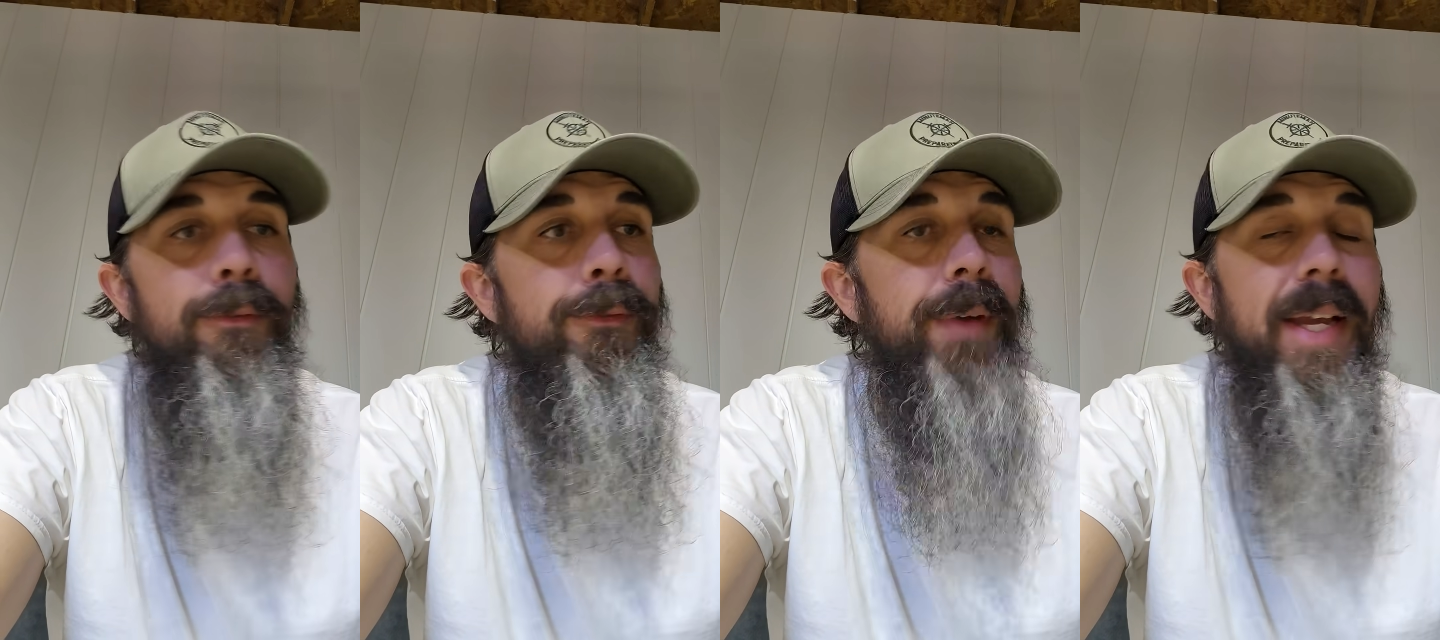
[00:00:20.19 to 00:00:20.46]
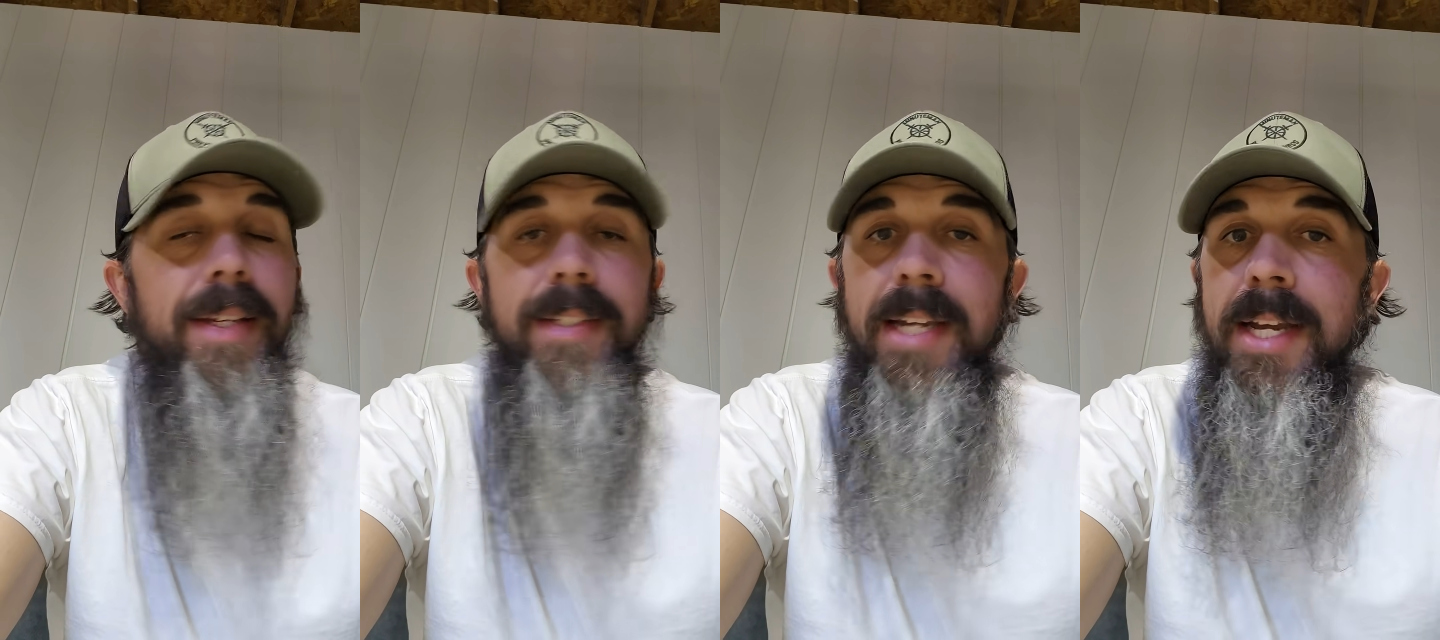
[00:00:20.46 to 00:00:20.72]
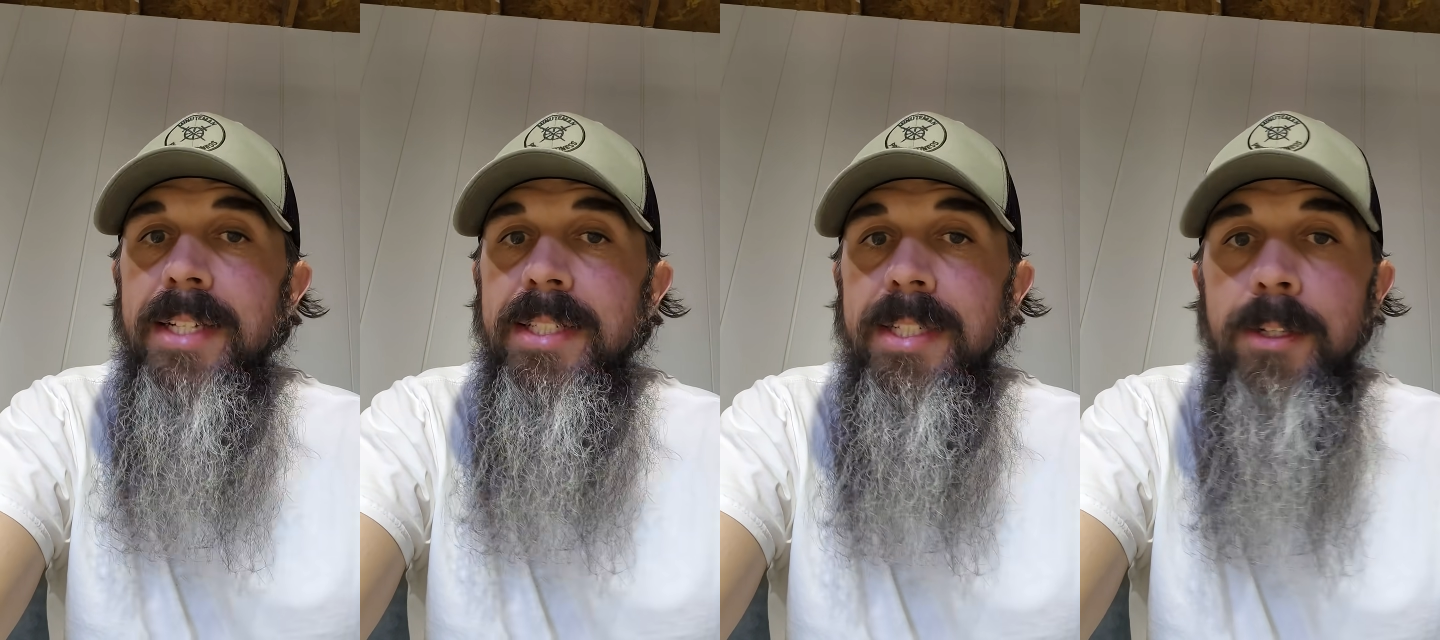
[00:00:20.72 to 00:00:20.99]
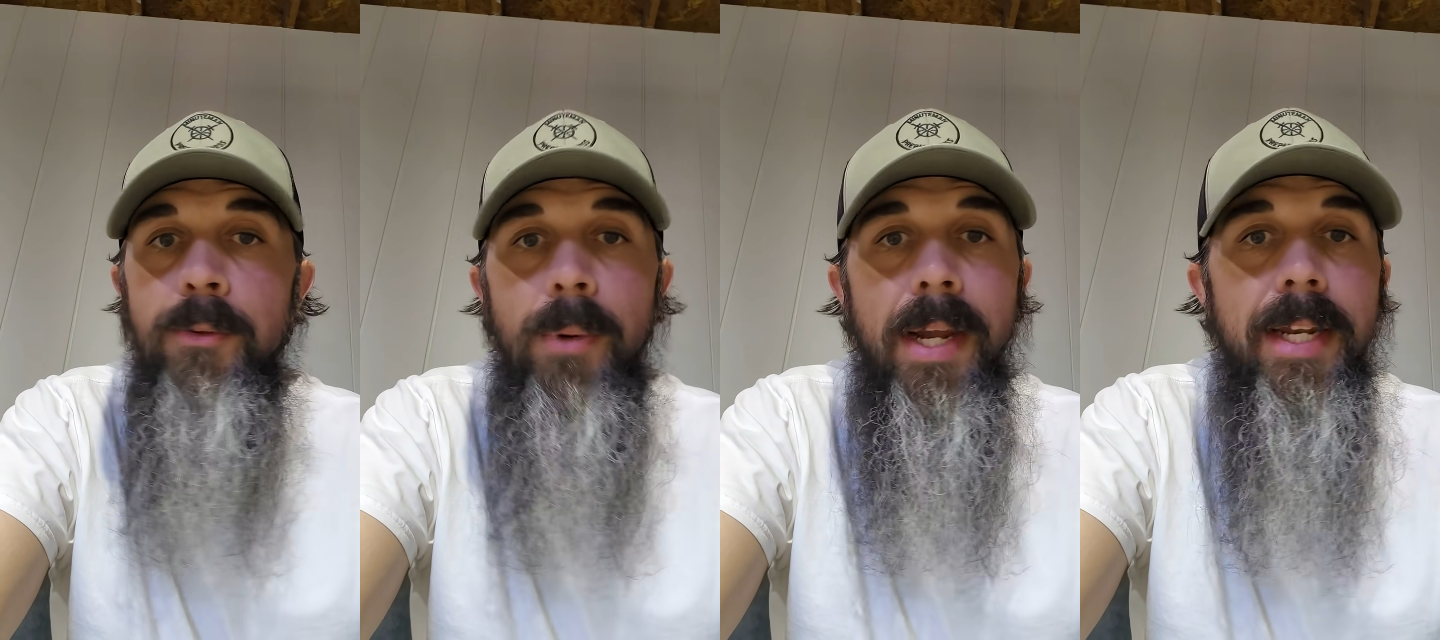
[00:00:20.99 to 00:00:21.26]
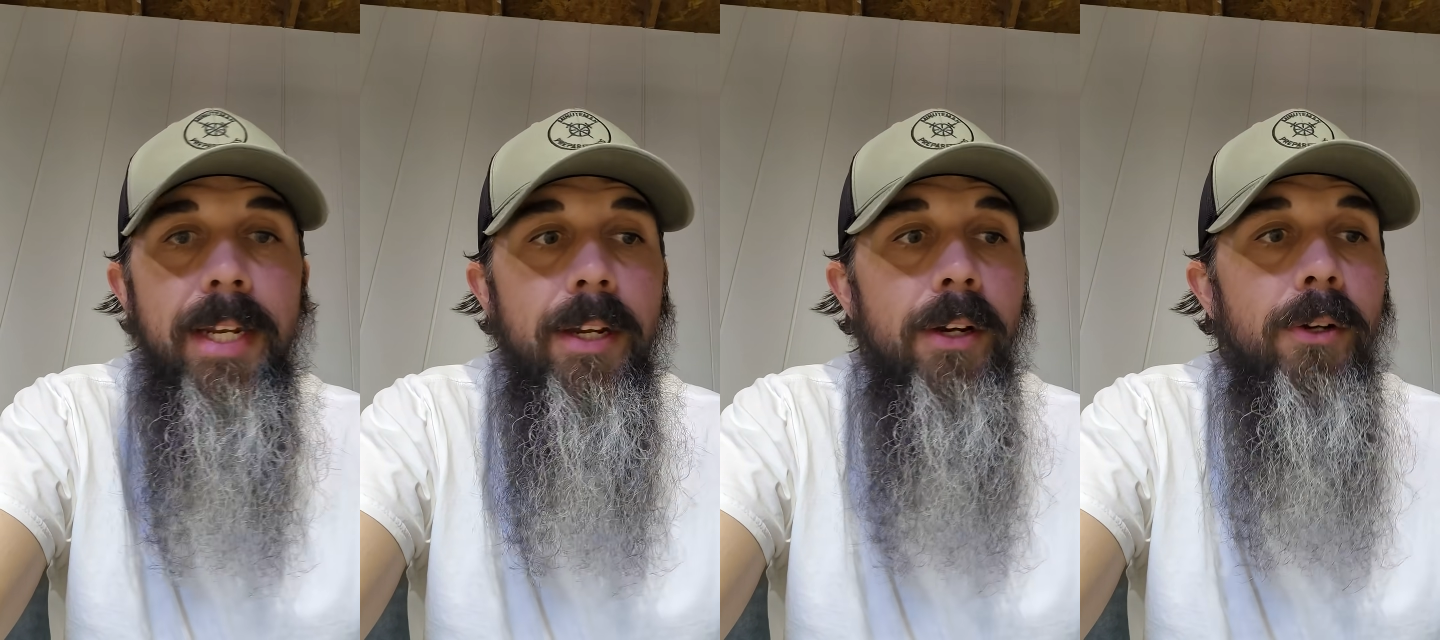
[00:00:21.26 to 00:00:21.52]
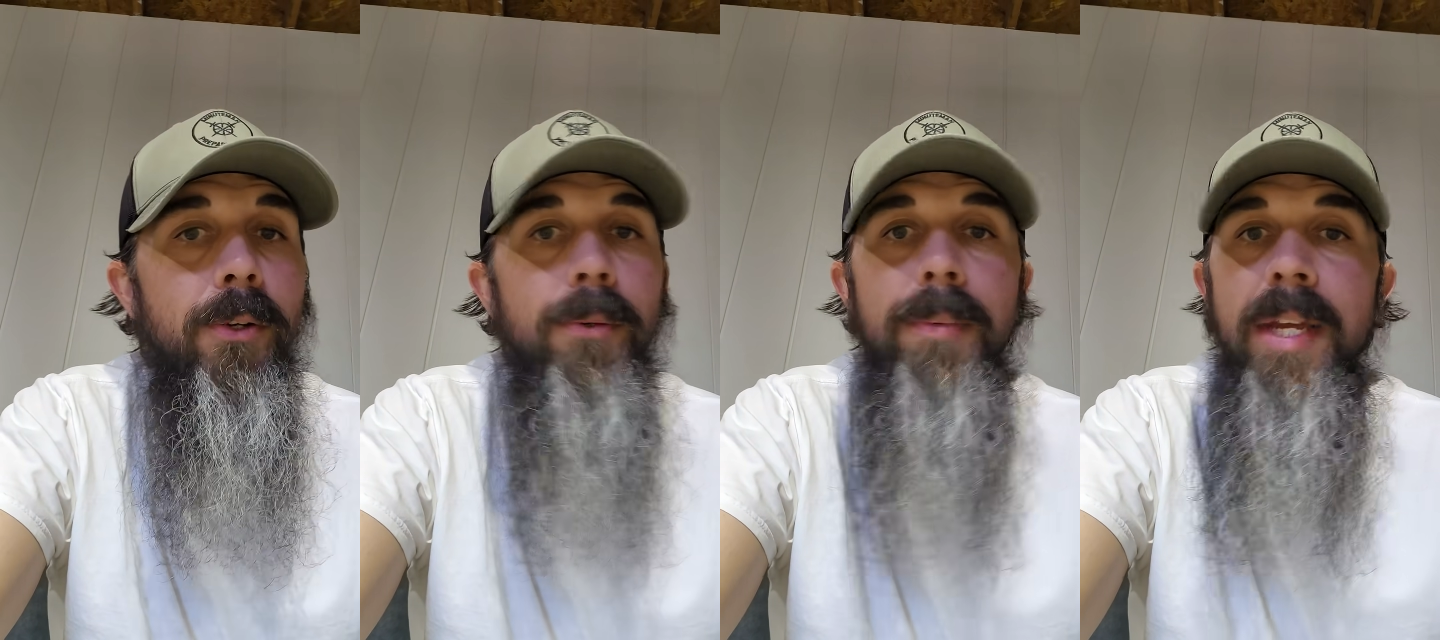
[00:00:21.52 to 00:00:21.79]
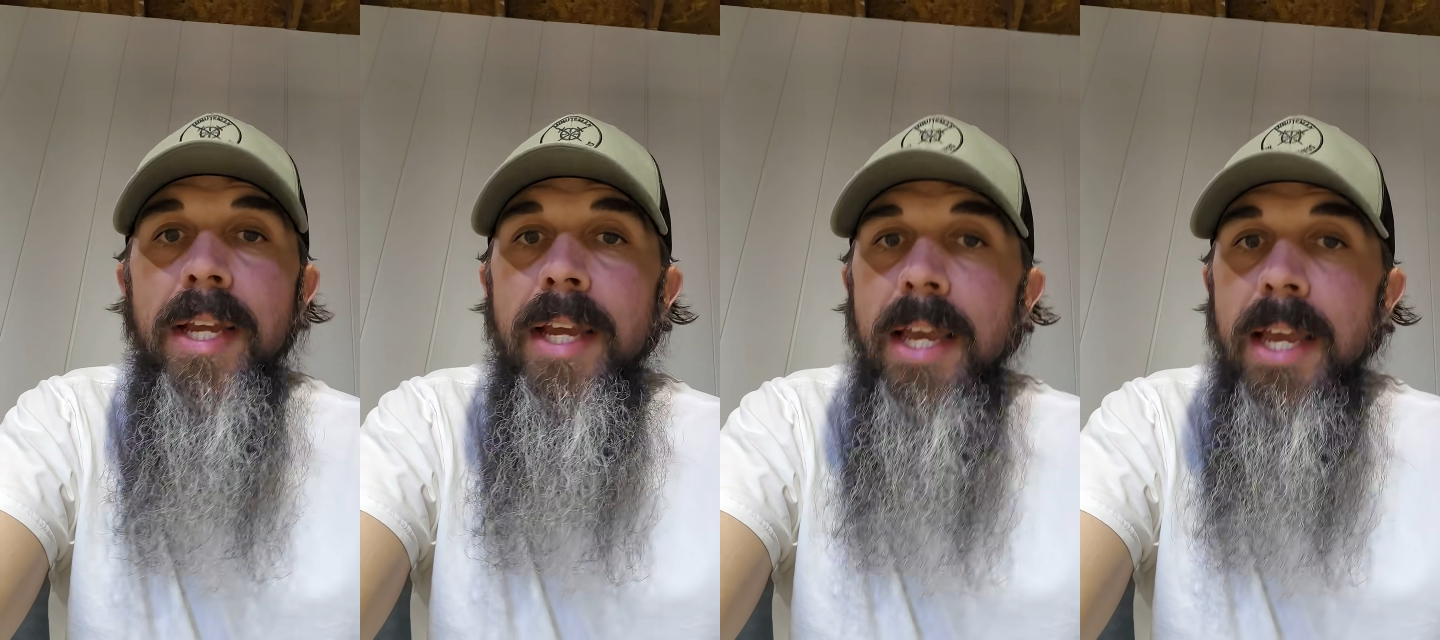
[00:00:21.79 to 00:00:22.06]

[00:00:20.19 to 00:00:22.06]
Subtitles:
Fantastic radio.